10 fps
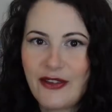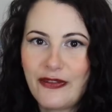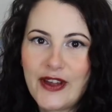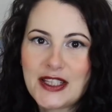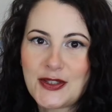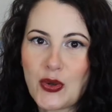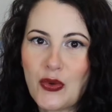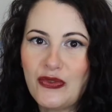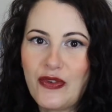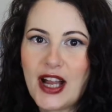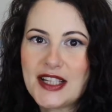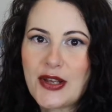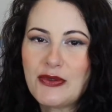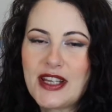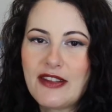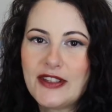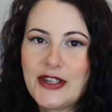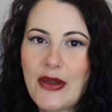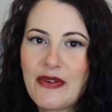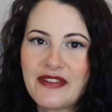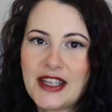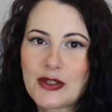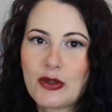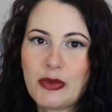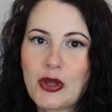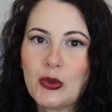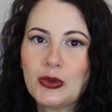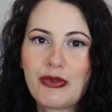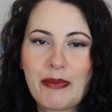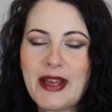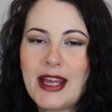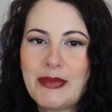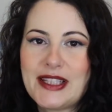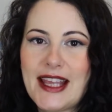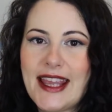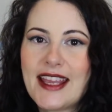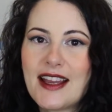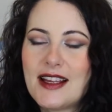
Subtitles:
First off, I don't even know if this could be called repurposing,